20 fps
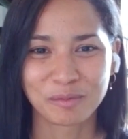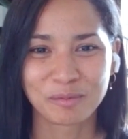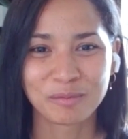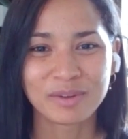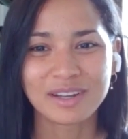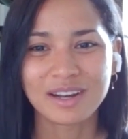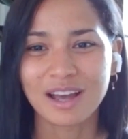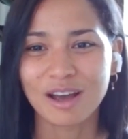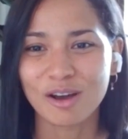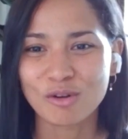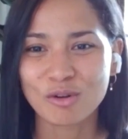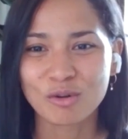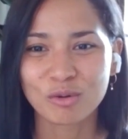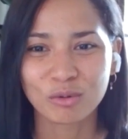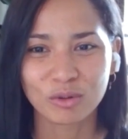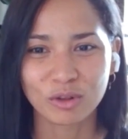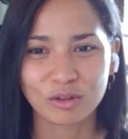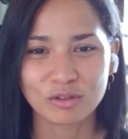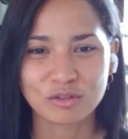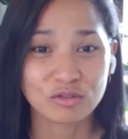but how
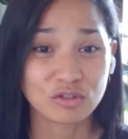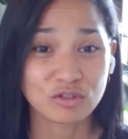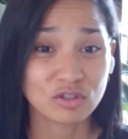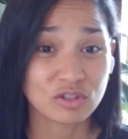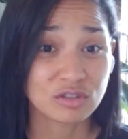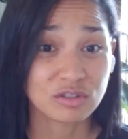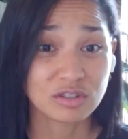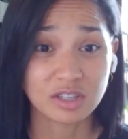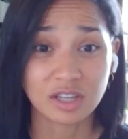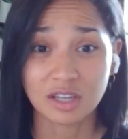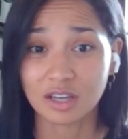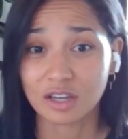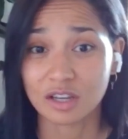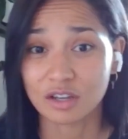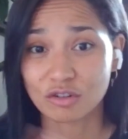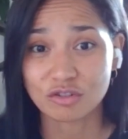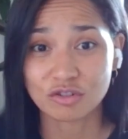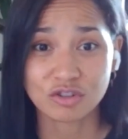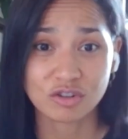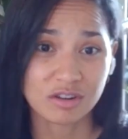cool also just looking at
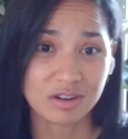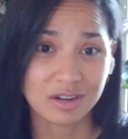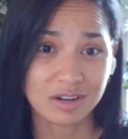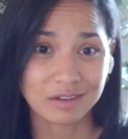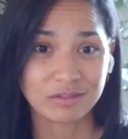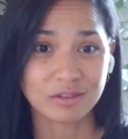your journey